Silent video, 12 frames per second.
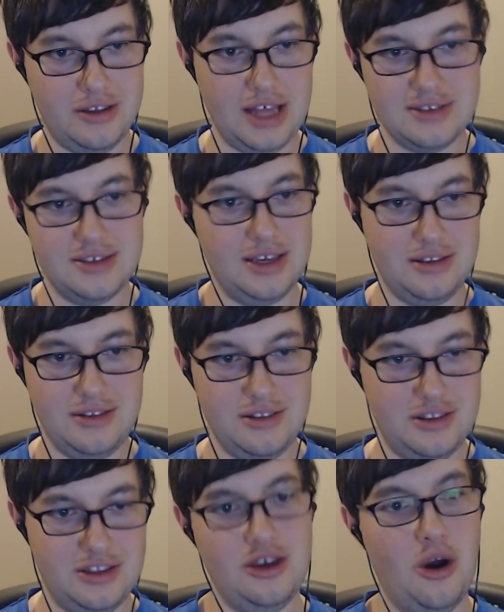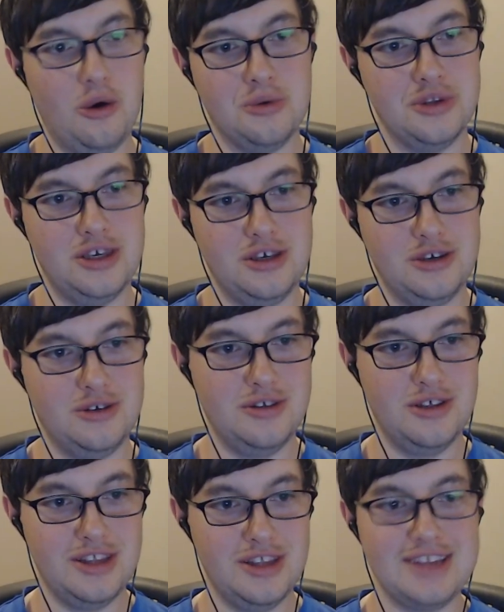That's like
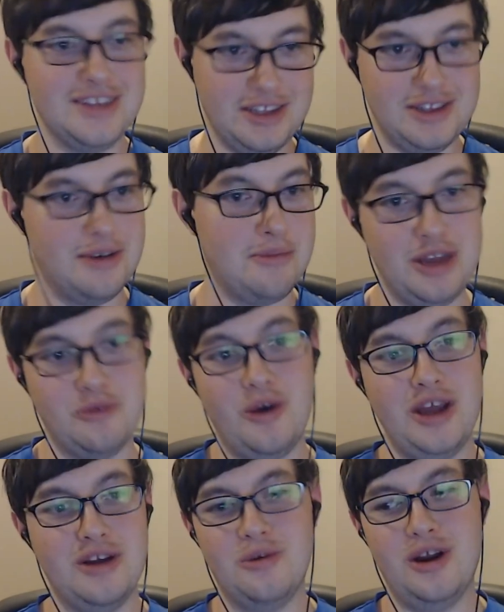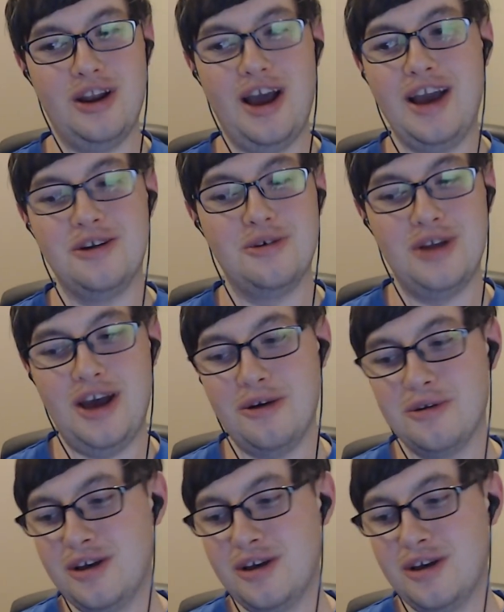the main way to run IDO now.